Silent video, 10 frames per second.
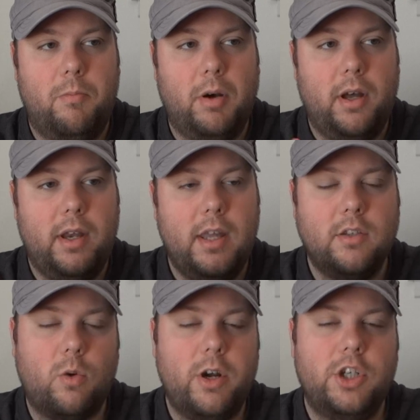But
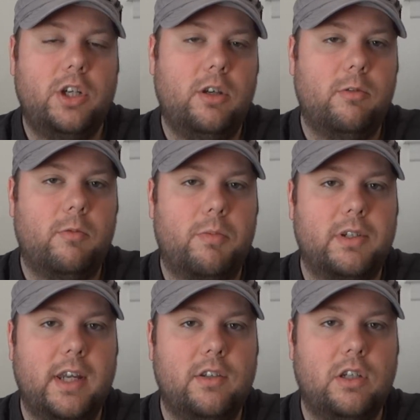his question
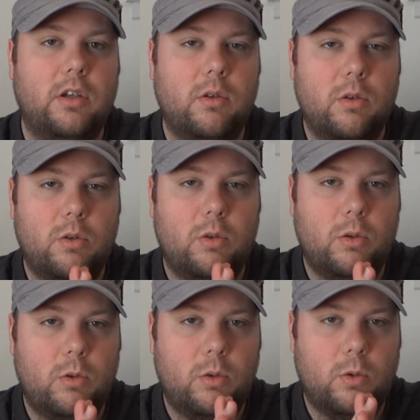pertains
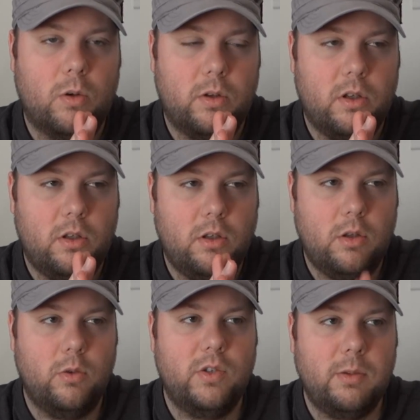to
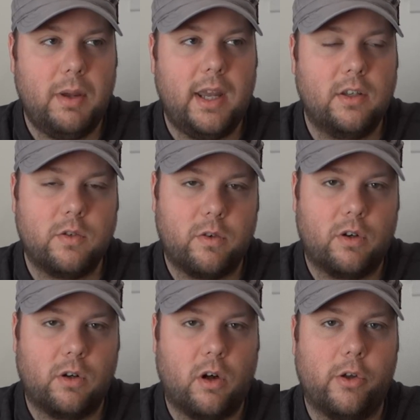using paints
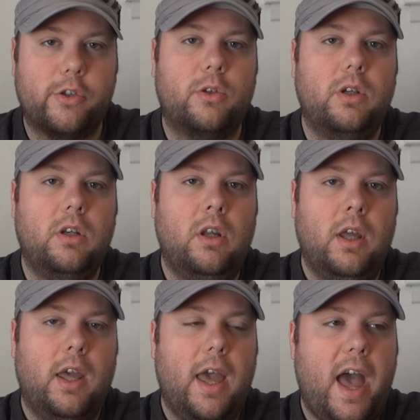for altering
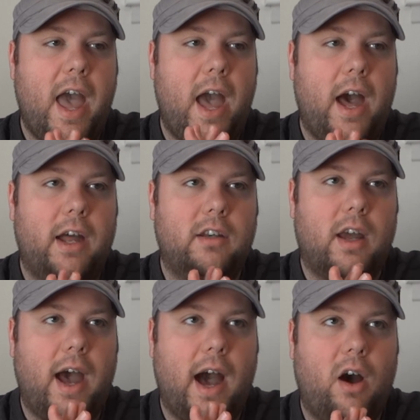and
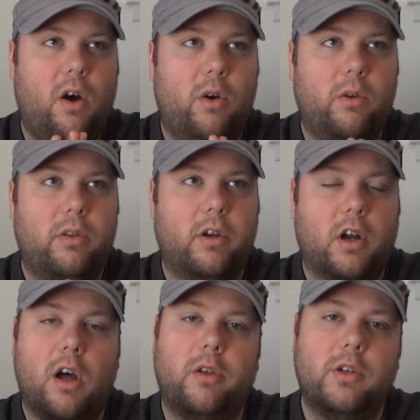how their
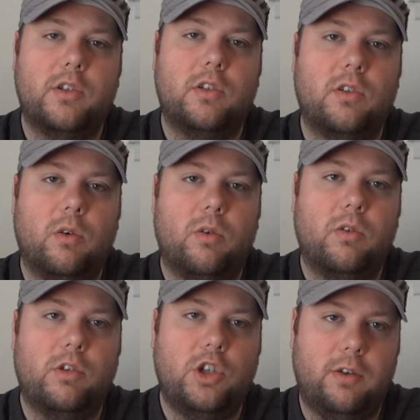colors
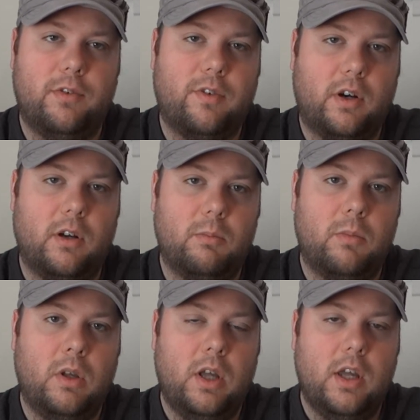shift for him.
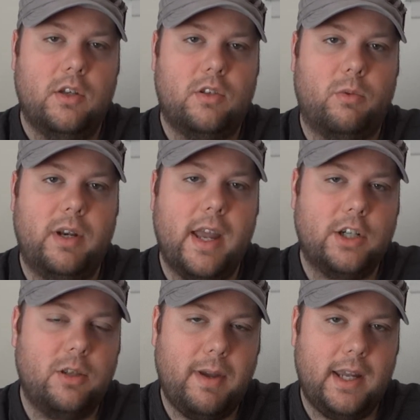So when he
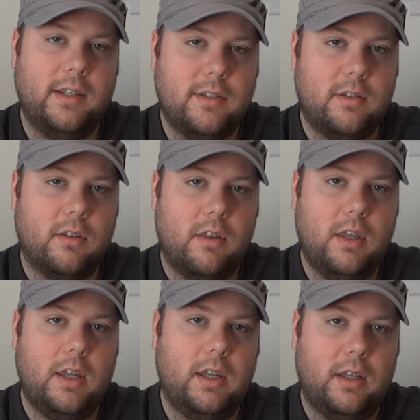actually paints
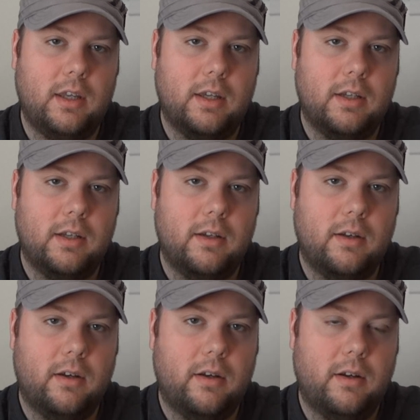he
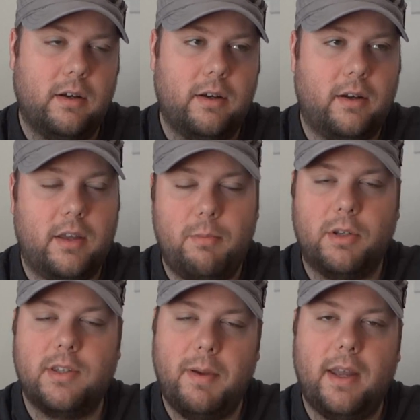
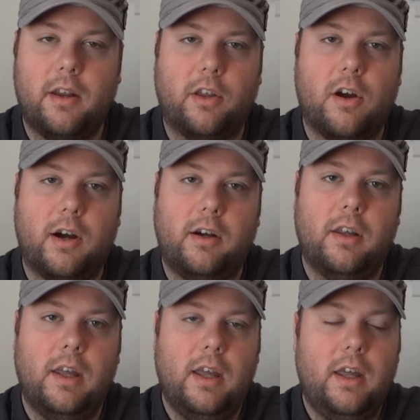puts the paint on the card,